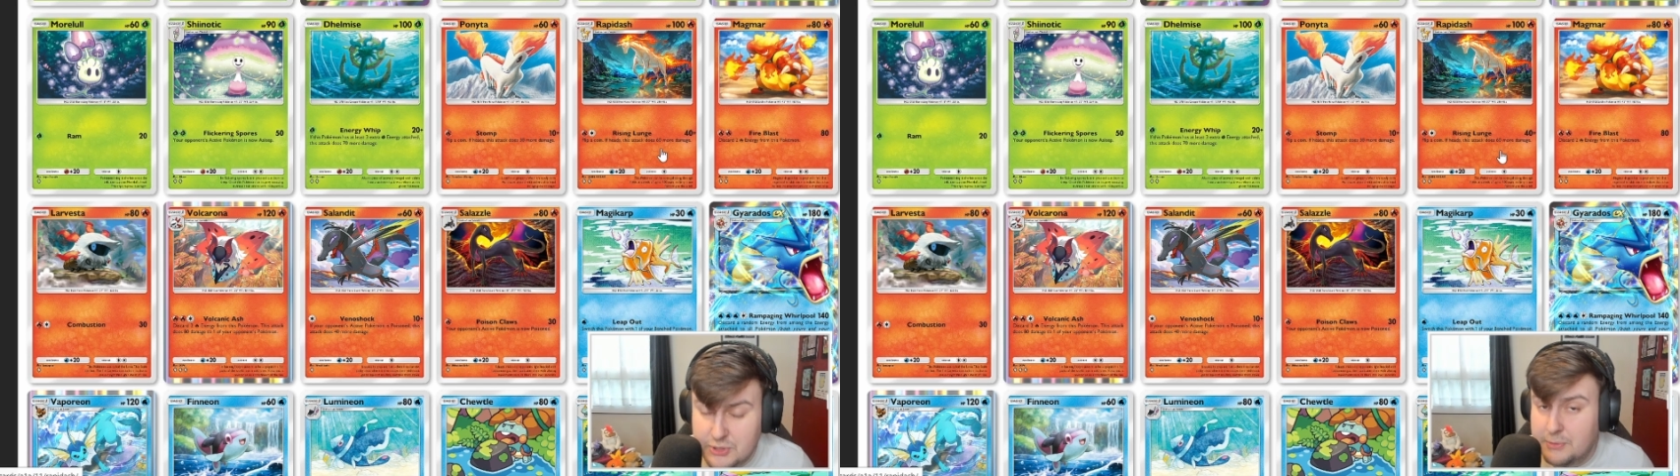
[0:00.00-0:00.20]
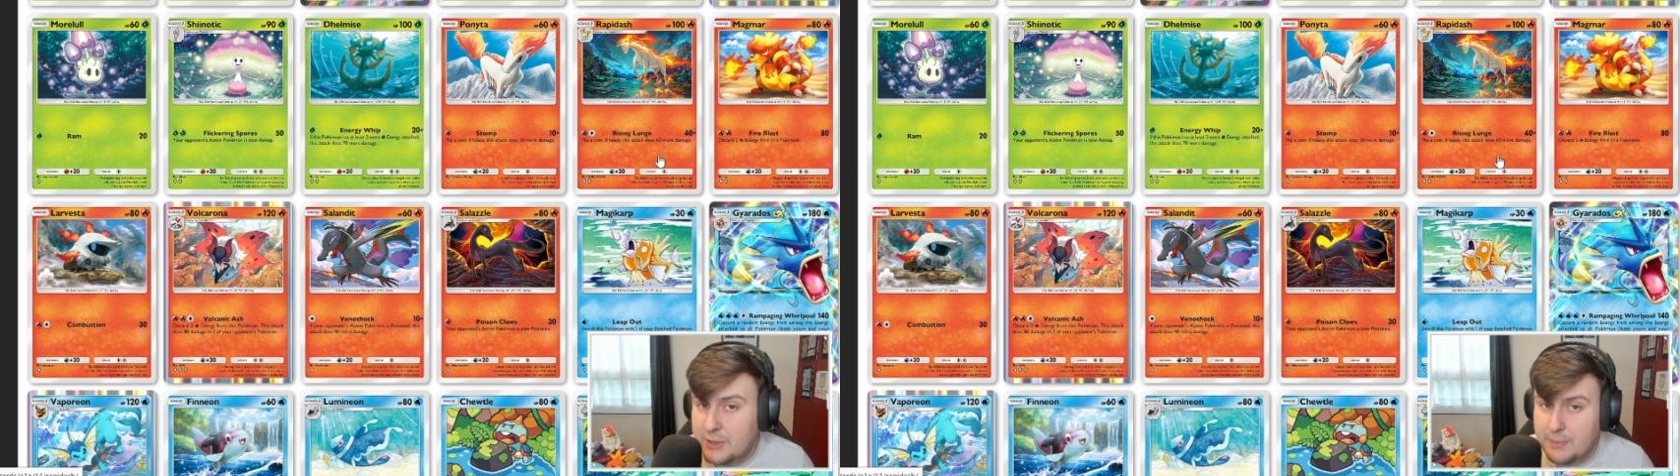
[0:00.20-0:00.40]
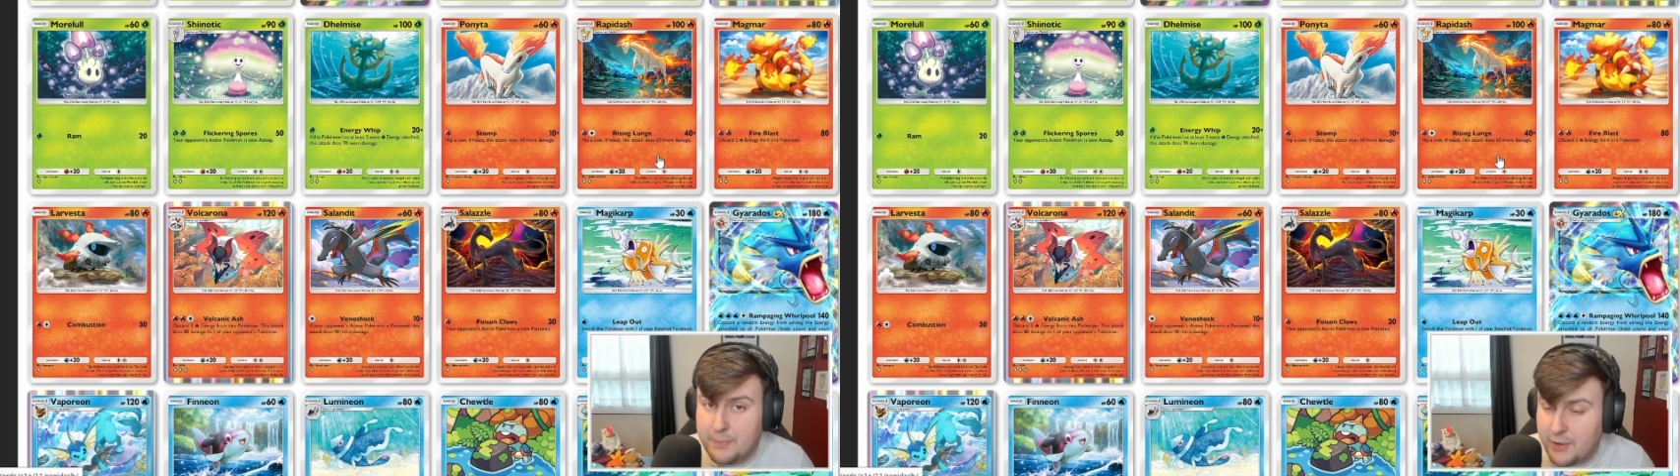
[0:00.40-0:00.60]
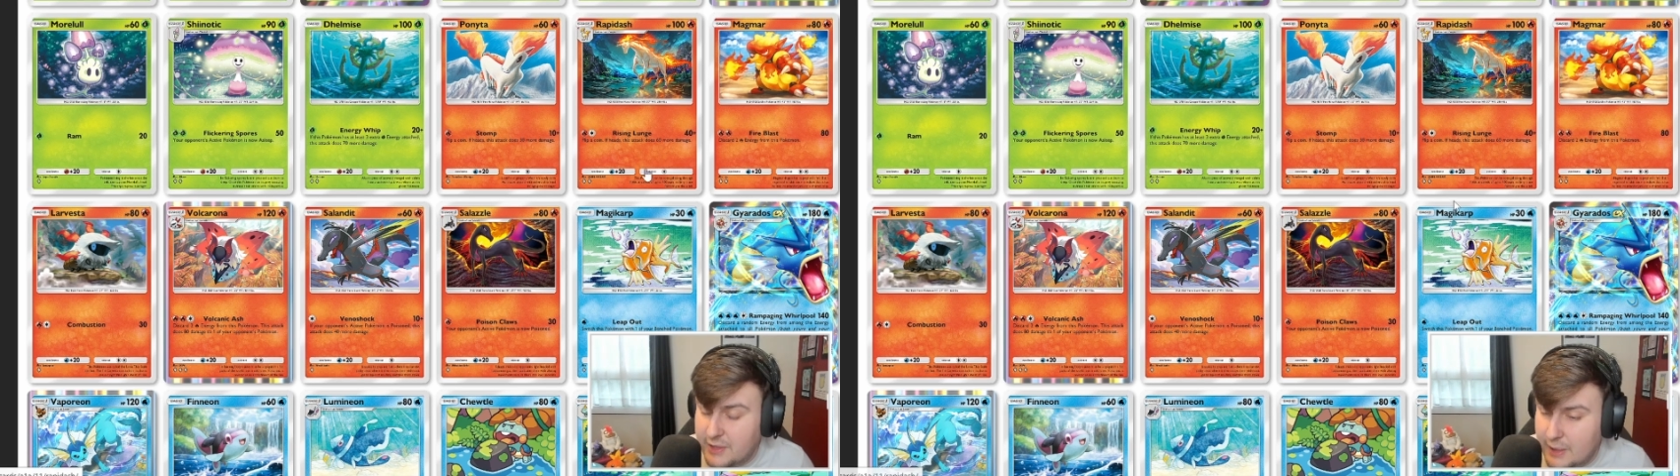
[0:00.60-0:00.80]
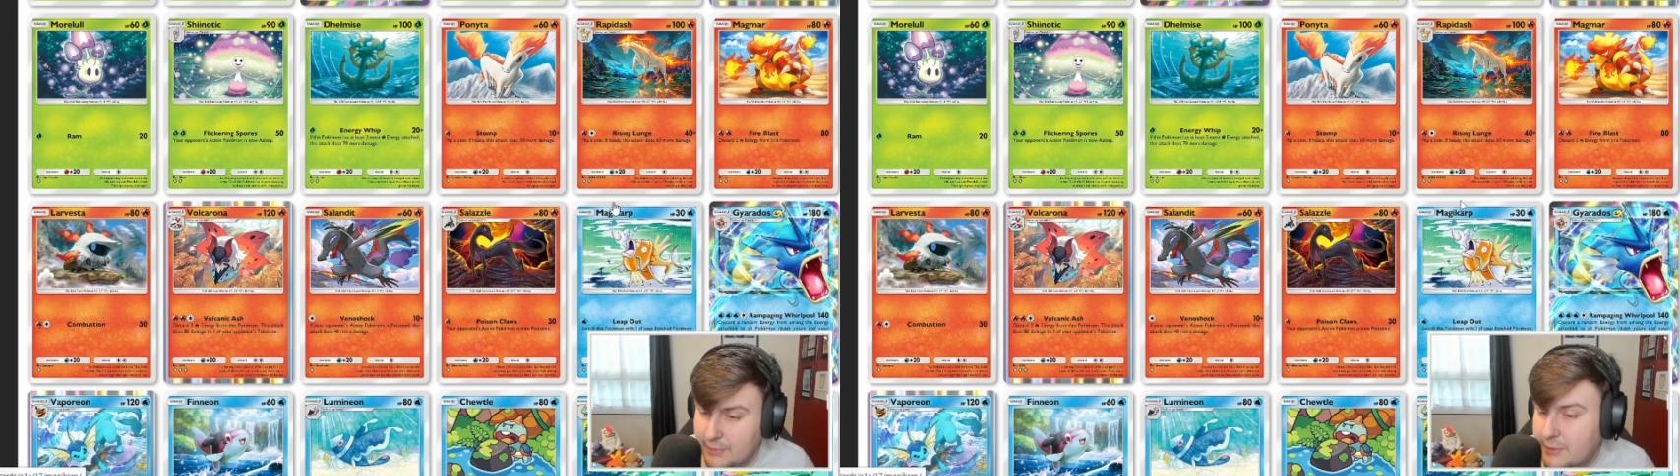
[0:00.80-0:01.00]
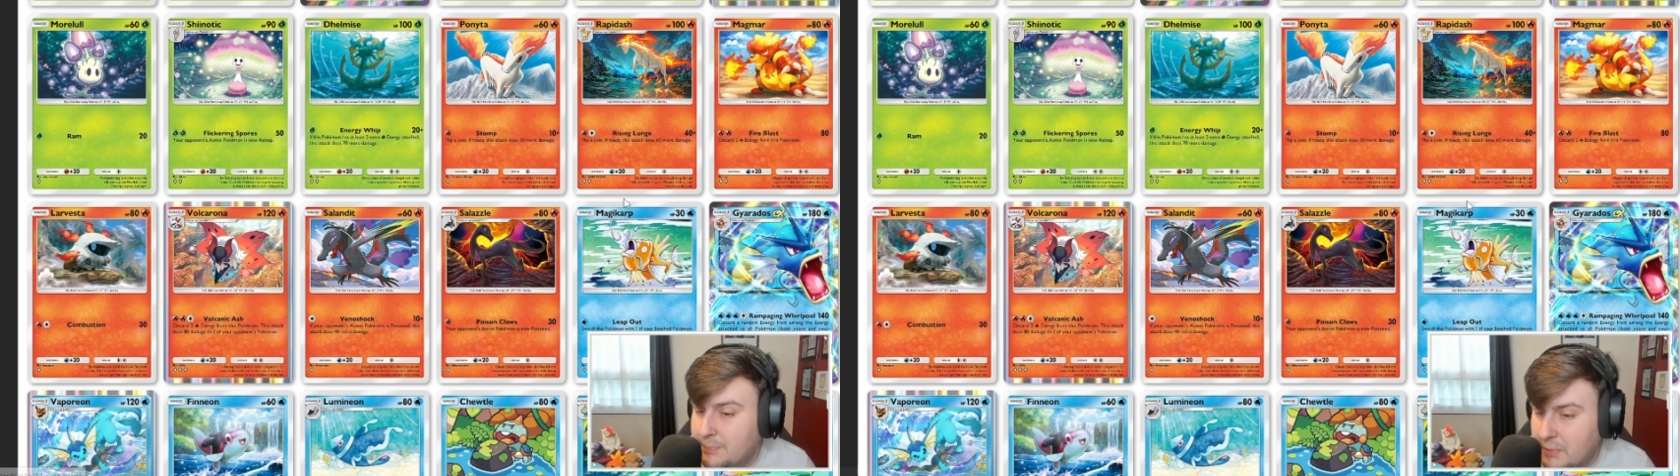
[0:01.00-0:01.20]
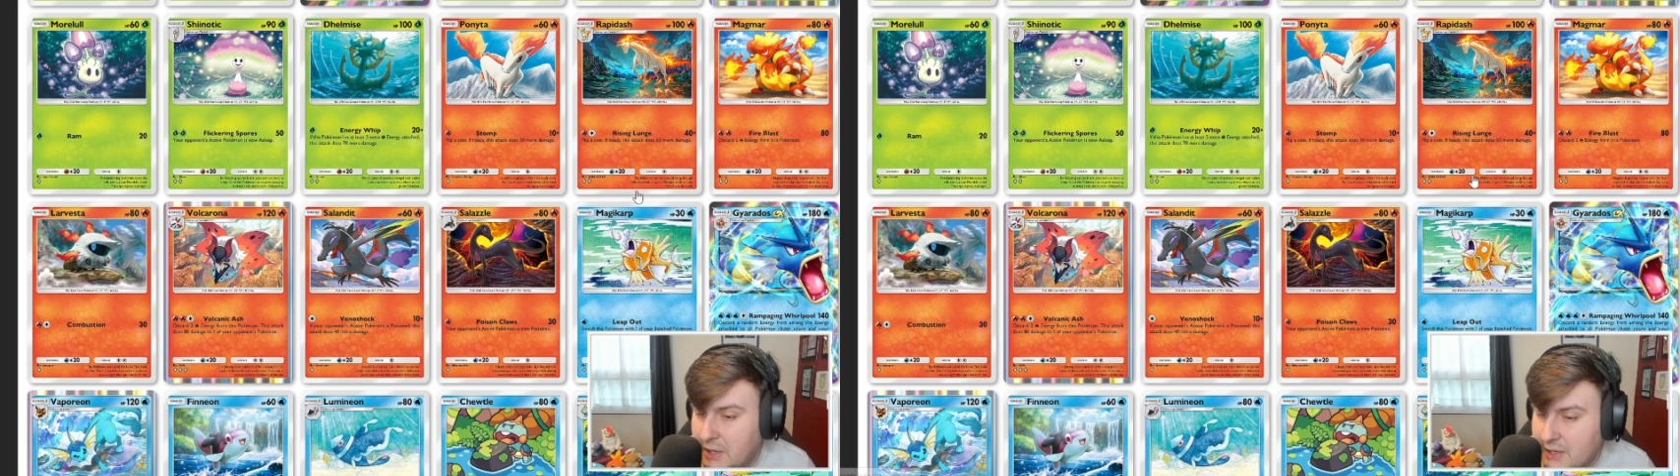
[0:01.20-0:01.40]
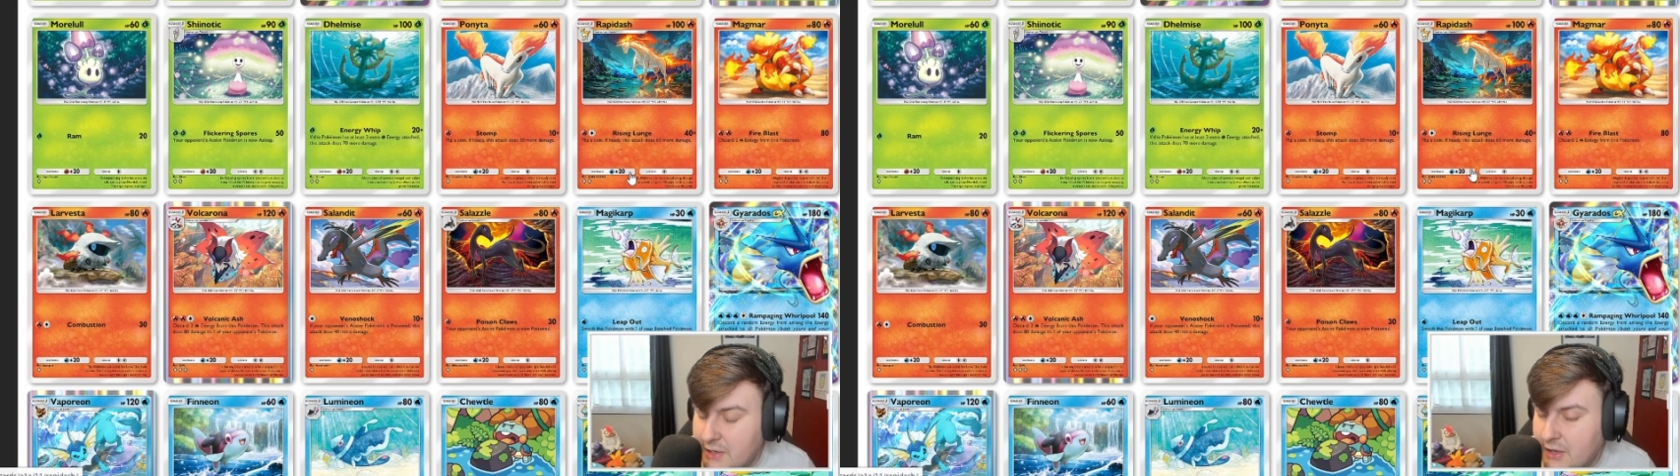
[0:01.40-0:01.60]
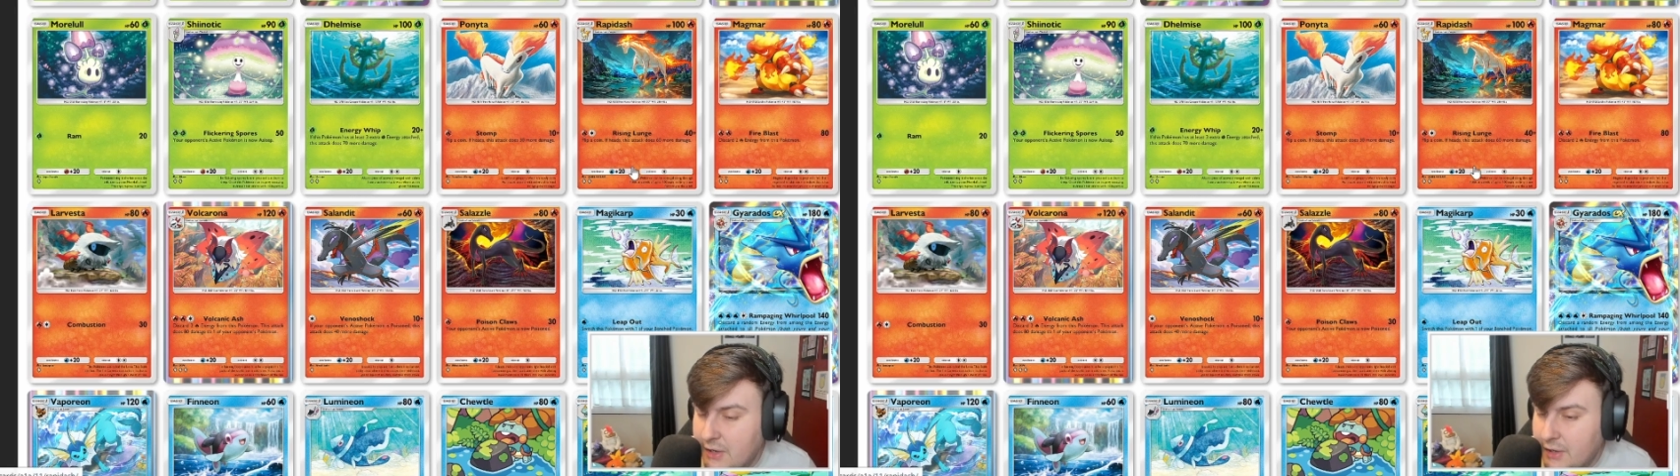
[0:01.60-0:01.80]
You combine that with a Blaine,